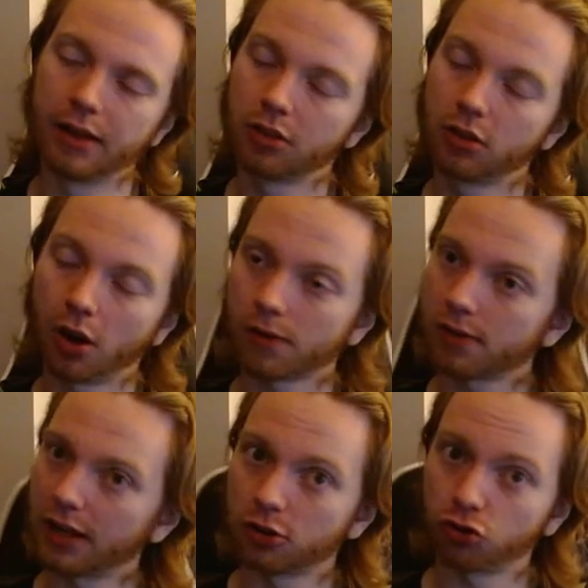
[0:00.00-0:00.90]
Cards
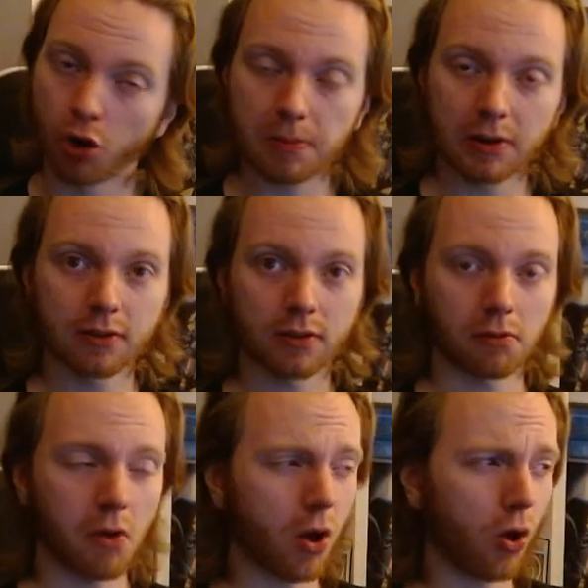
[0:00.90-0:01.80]
like Droplets
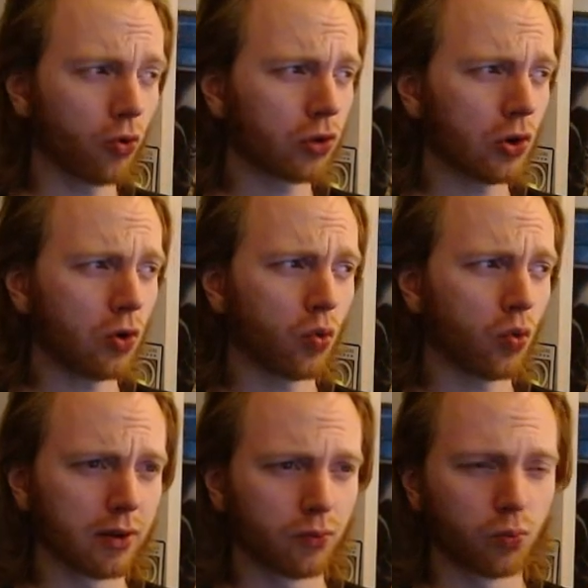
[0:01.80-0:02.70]
also
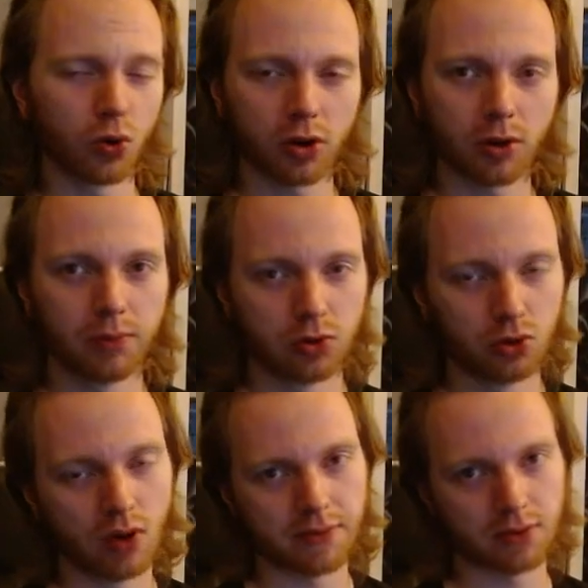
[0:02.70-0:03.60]
kind of work, but you do
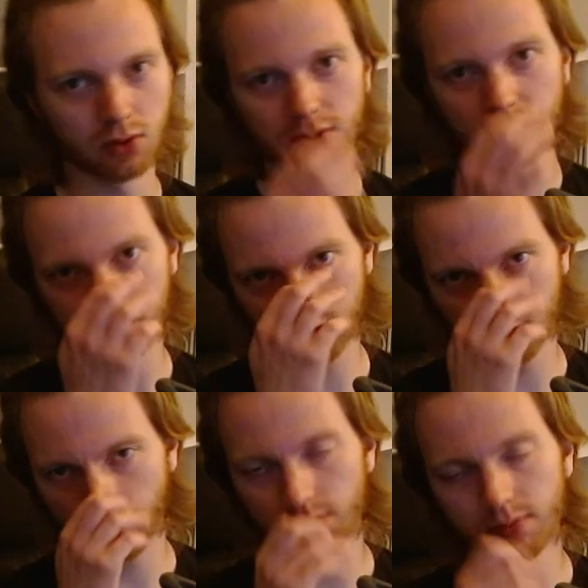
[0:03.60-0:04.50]
have to note that there's
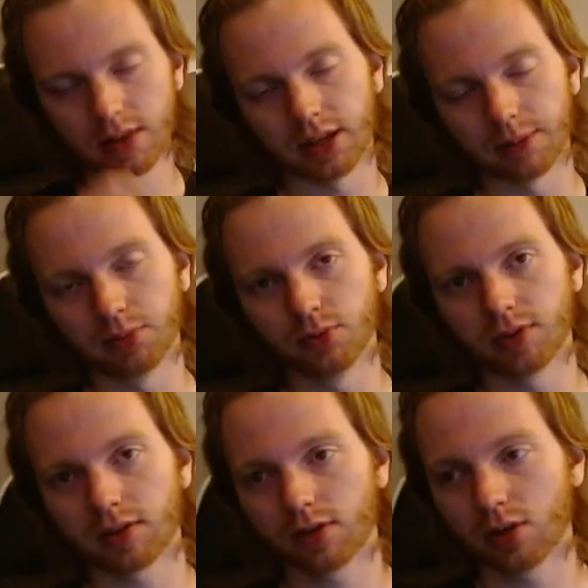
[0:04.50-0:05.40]
probably an
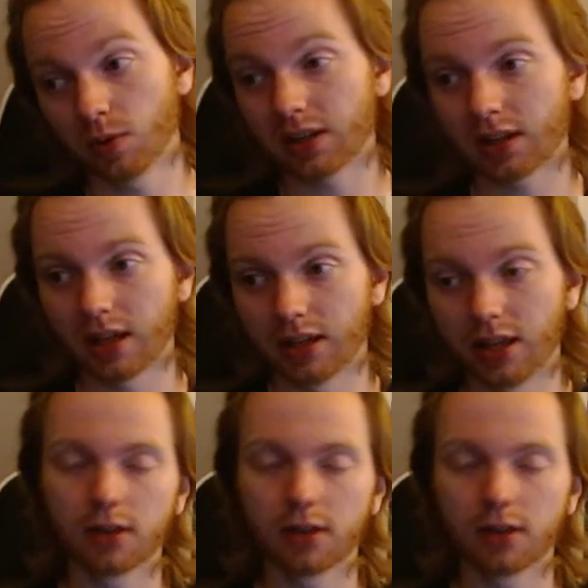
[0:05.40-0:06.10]
Appaloosa to do with and then a